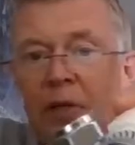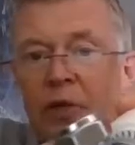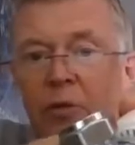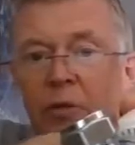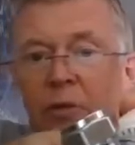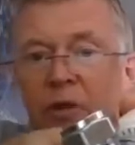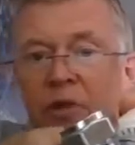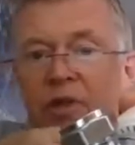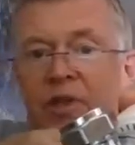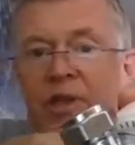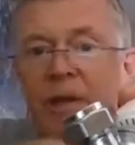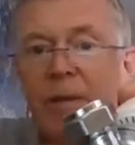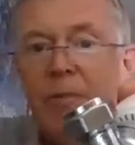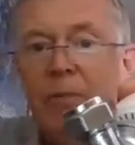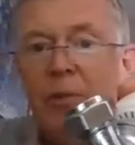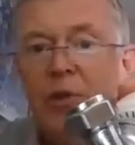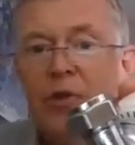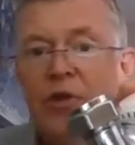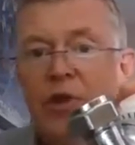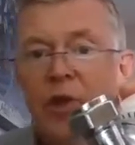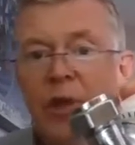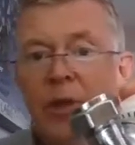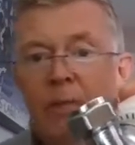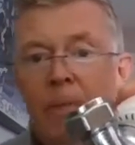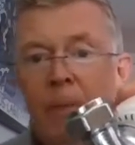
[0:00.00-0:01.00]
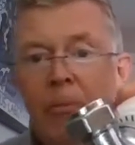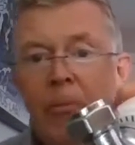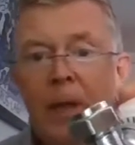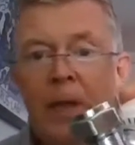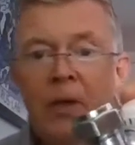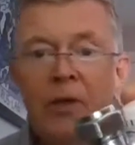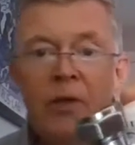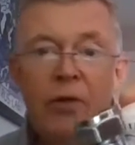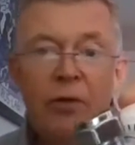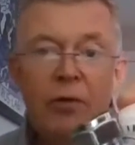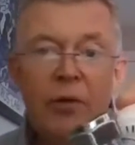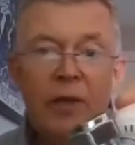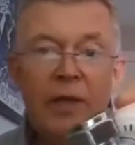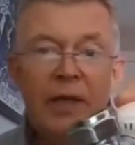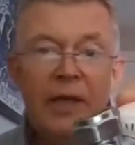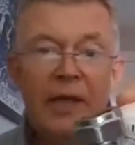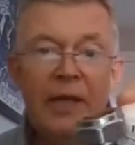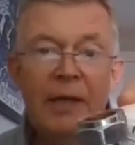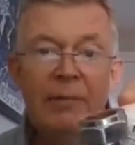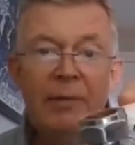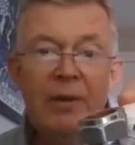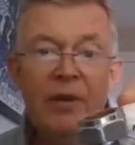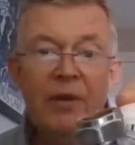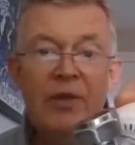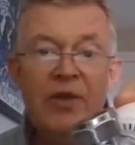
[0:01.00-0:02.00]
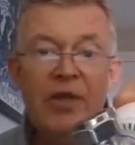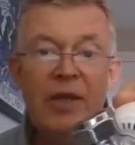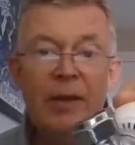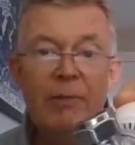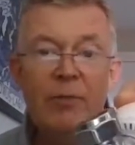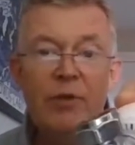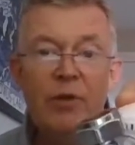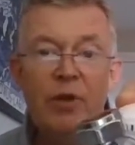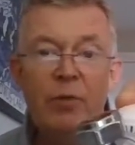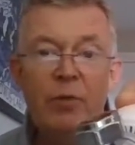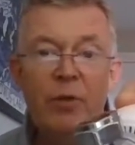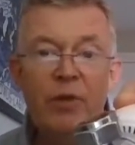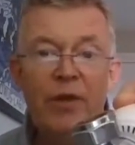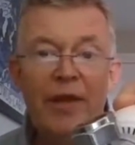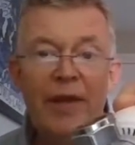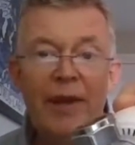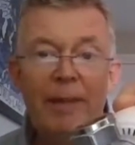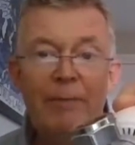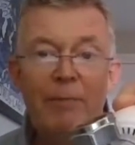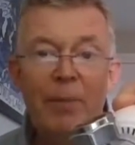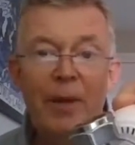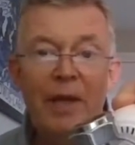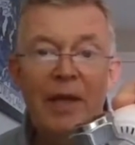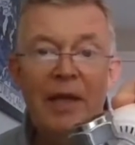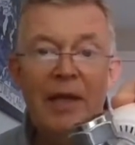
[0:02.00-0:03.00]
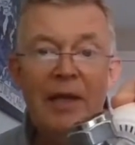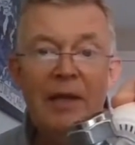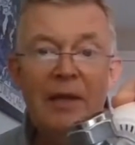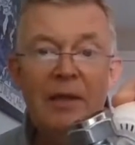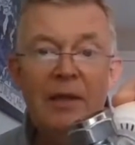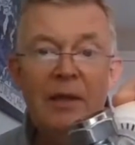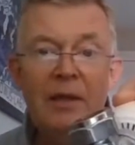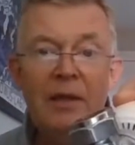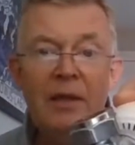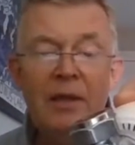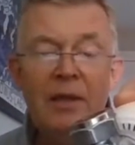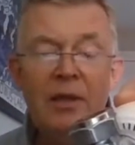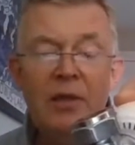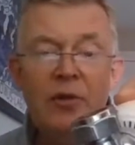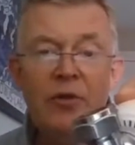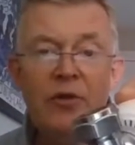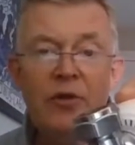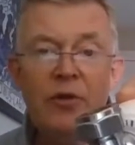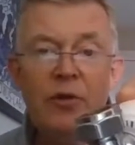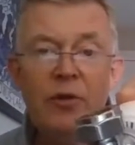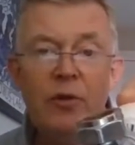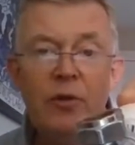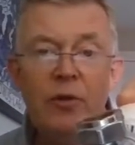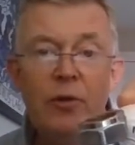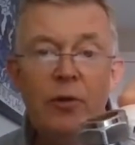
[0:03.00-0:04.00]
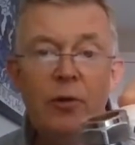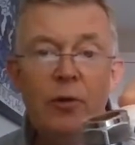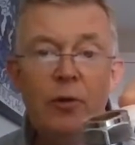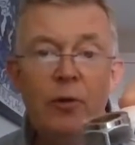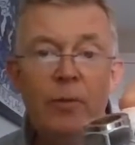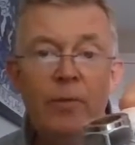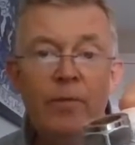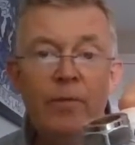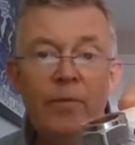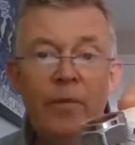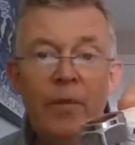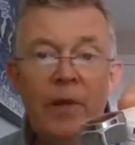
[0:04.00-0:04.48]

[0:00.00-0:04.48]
with the temperature, you can limit the temperature with that pin to